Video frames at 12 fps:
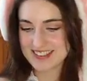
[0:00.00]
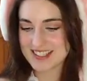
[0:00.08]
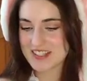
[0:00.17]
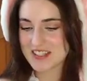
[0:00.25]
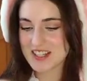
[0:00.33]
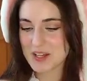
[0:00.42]
They
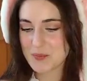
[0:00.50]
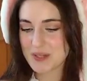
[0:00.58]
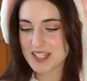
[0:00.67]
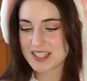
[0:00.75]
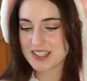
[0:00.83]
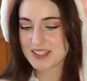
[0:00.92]
turned out
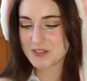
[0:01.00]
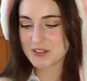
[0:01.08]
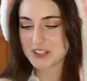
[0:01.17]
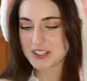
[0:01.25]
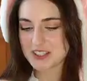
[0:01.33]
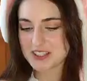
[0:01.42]
pretty good
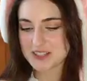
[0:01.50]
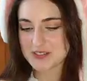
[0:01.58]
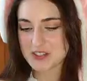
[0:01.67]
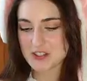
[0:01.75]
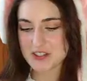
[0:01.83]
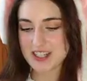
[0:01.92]
for not
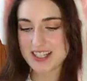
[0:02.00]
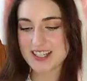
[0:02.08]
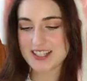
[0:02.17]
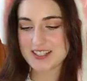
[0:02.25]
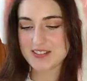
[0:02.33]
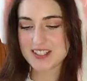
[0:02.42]
even
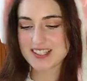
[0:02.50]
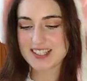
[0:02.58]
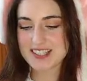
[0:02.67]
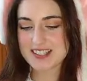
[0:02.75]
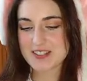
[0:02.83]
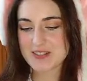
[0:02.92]
trying, if I
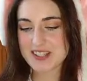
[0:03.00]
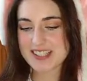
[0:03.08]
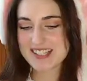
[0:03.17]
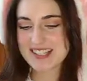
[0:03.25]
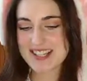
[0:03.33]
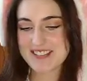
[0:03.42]
say so
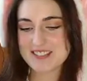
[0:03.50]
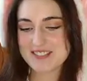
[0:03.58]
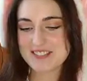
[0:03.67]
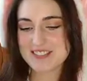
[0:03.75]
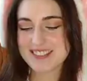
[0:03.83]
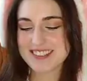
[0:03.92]

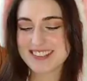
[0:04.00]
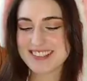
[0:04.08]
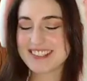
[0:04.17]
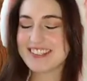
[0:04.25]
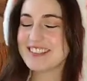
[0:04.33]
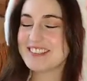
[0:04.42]
myself.
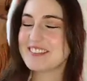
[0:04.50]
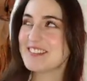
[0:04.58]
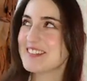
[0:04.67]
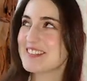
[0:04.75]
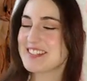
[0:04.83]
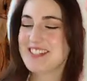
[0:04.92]

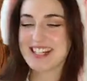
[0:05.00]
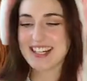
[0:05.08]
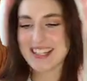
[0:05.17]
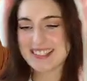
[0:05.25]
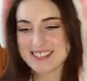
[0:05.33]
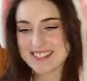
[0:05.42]
Cute,
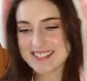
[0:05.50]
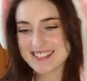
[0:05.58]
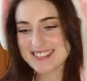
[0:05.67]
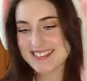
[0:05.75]
child.